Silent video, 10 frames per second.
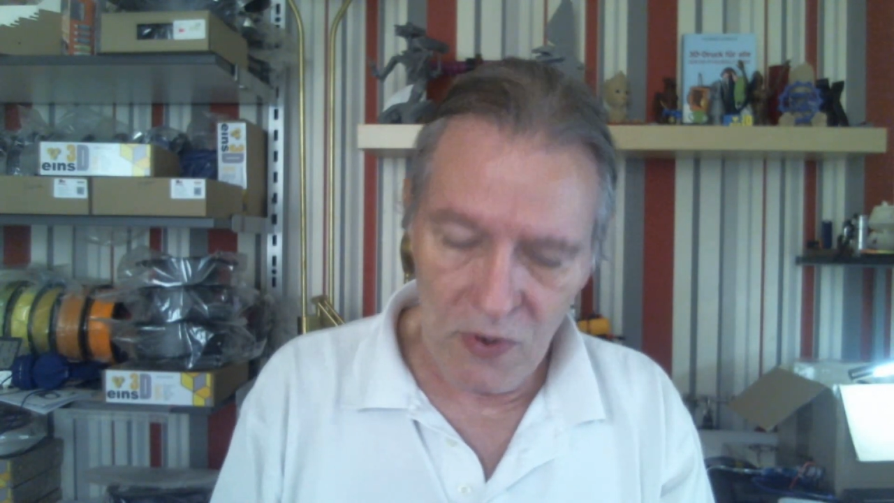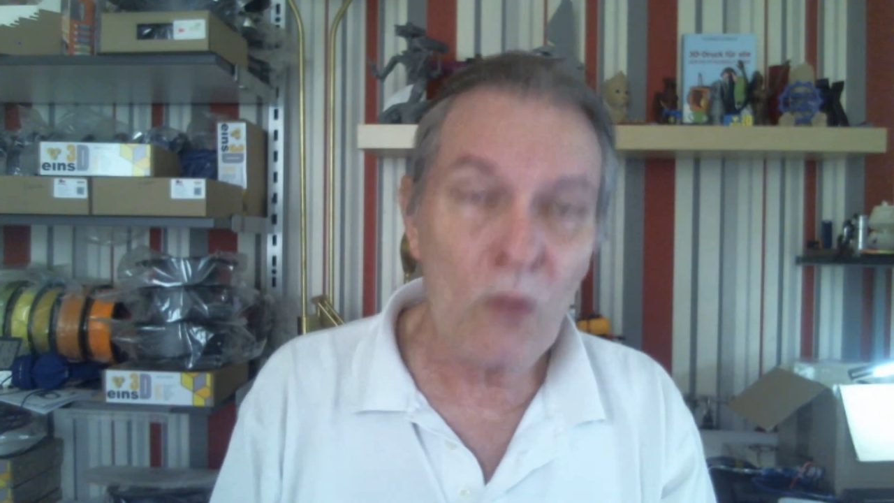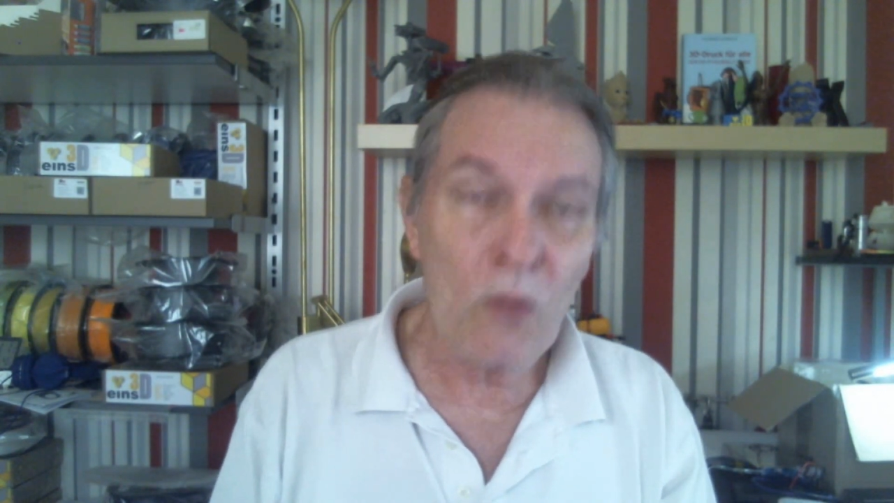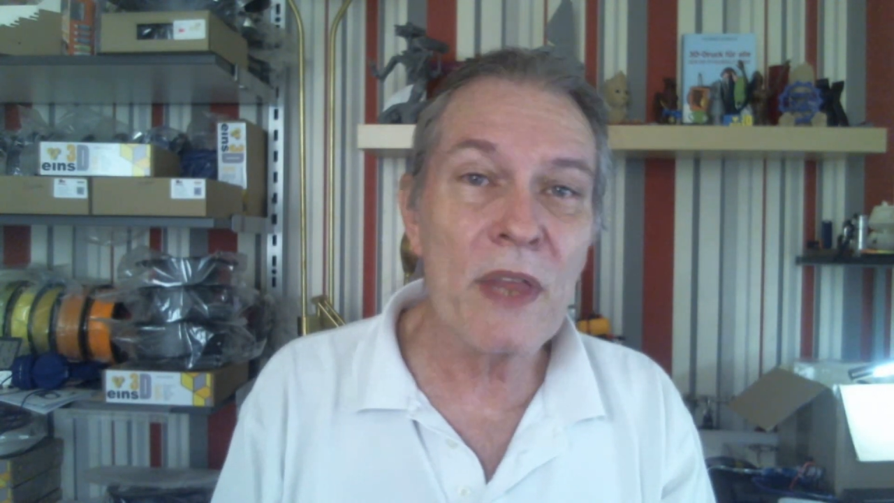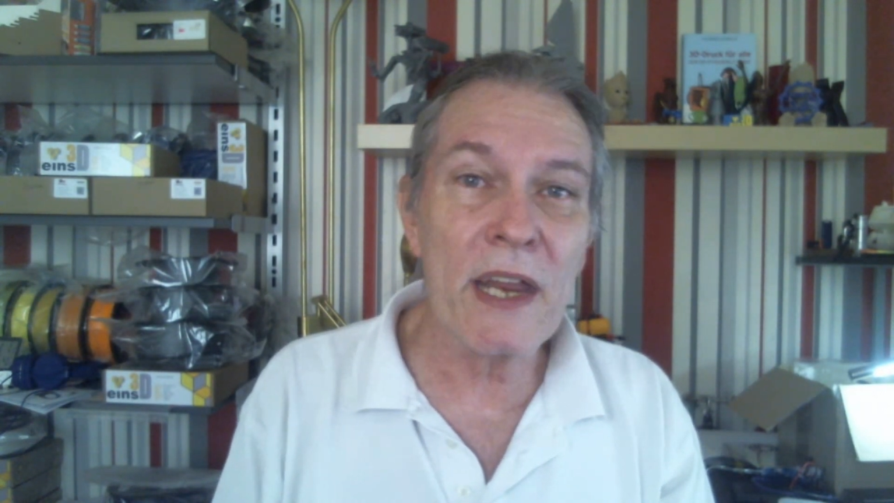
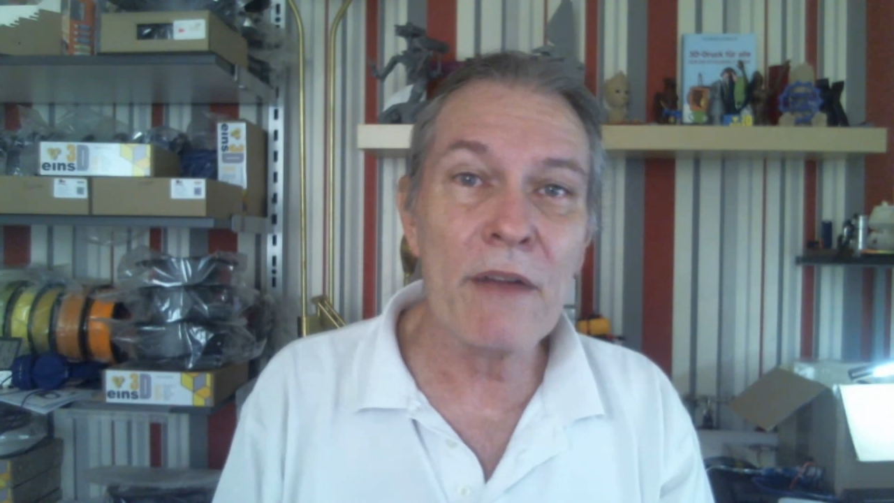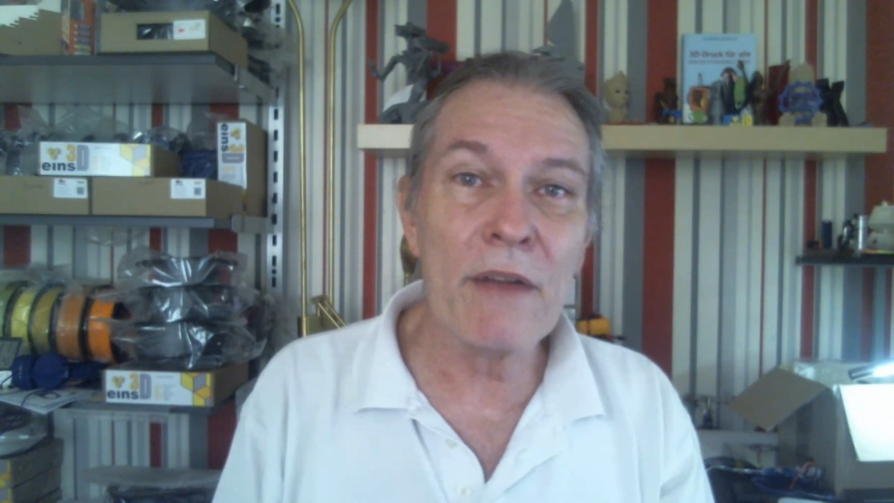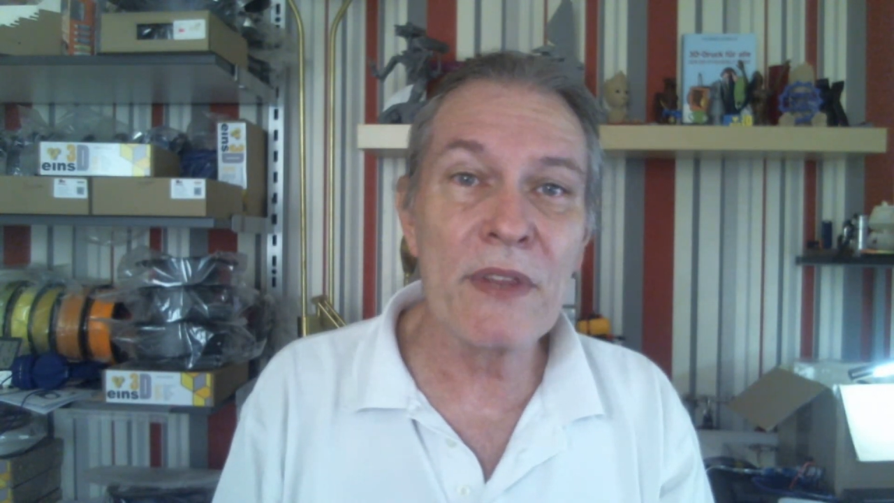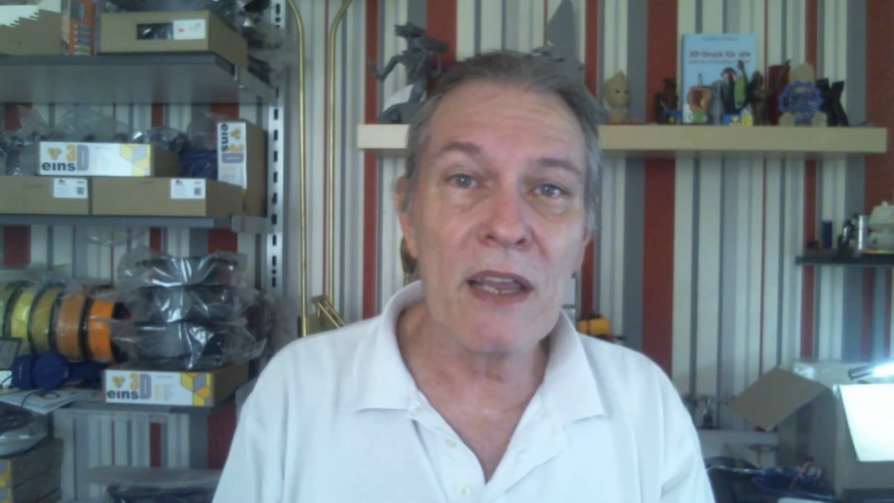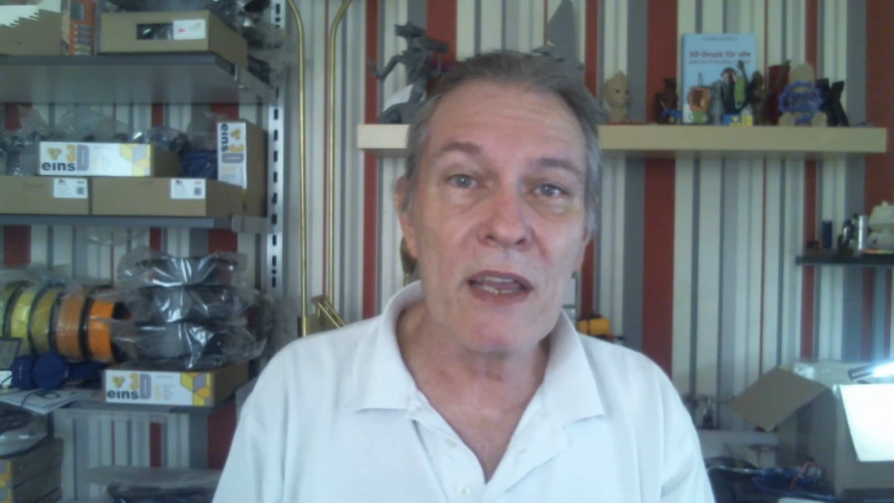hope that
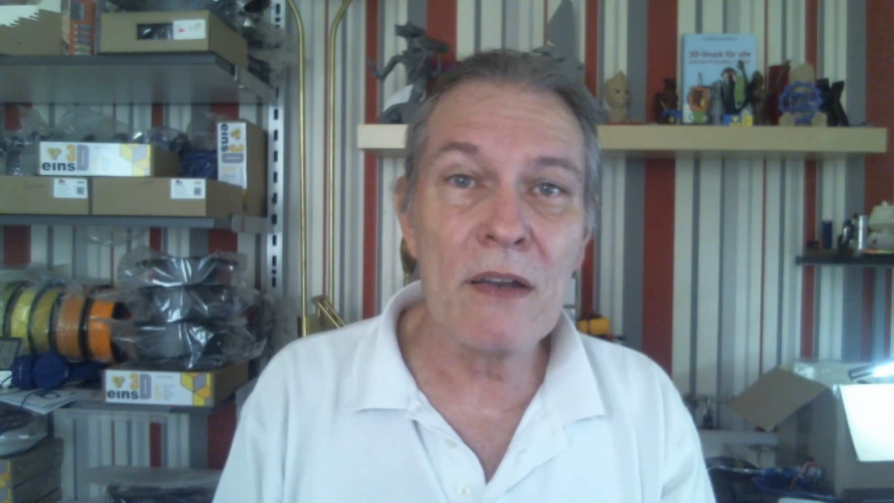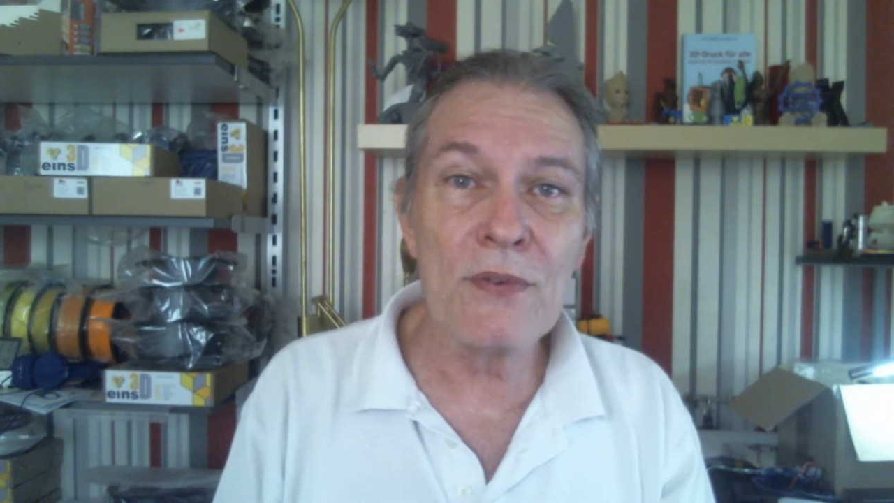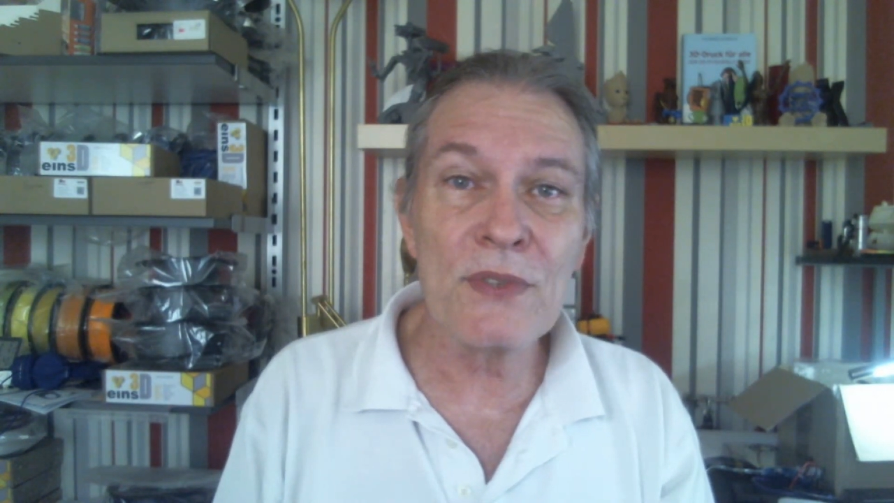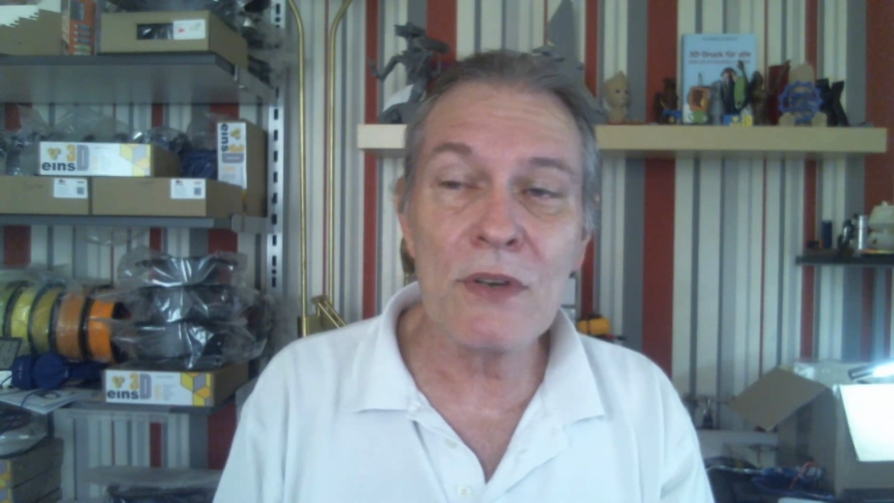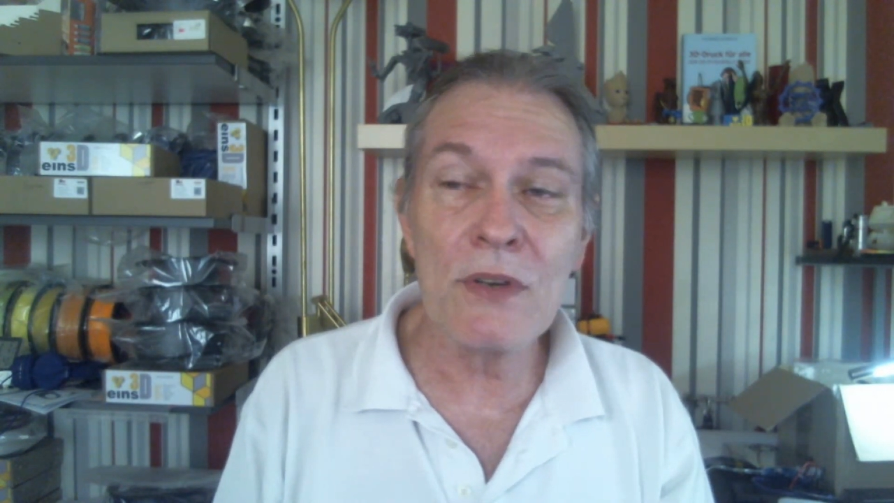everything
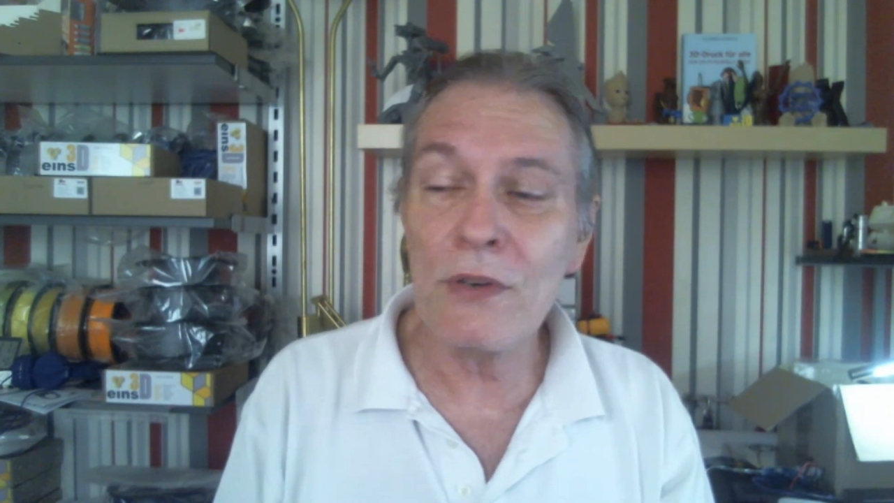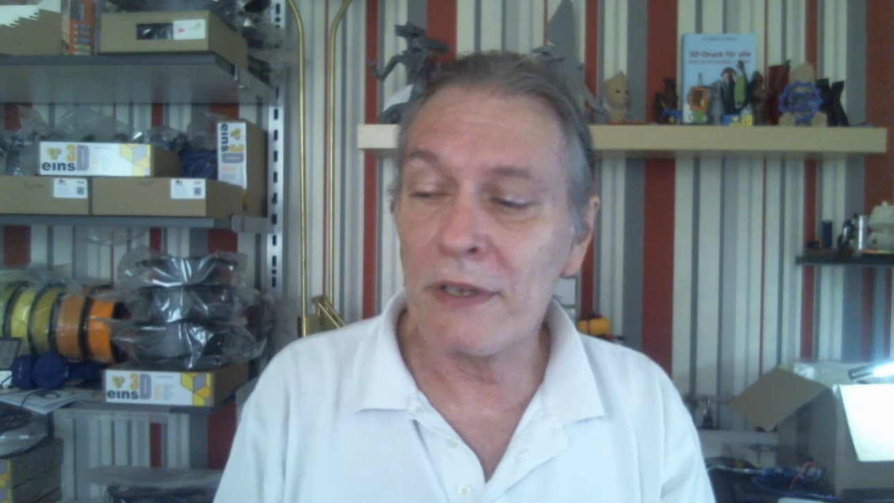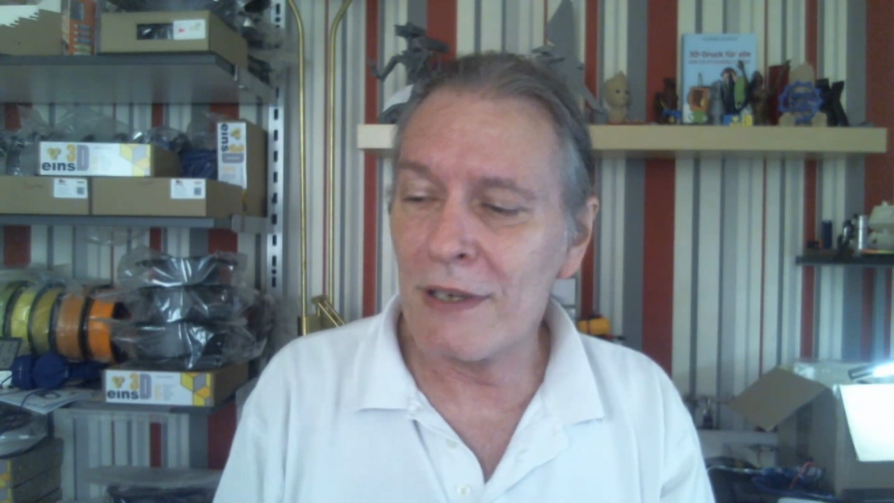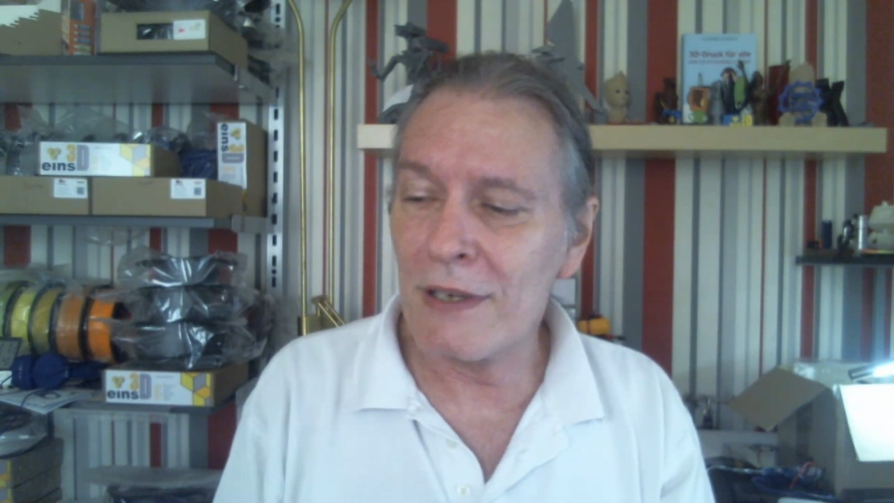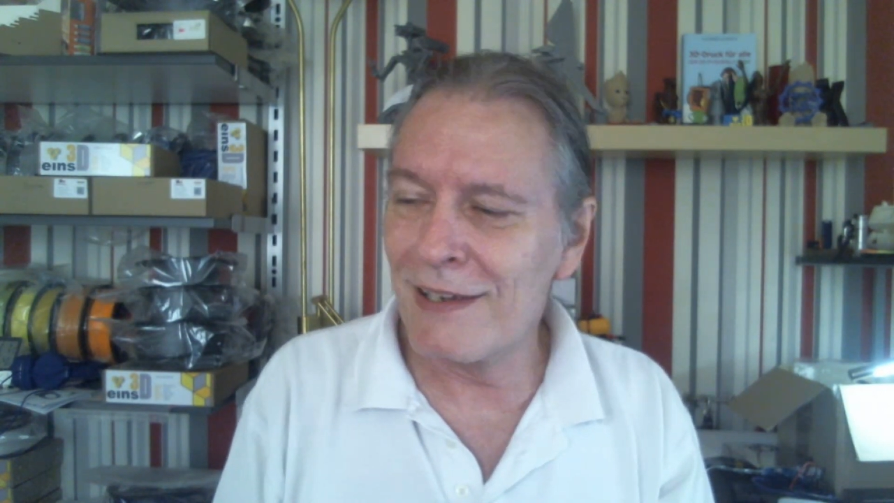goes good.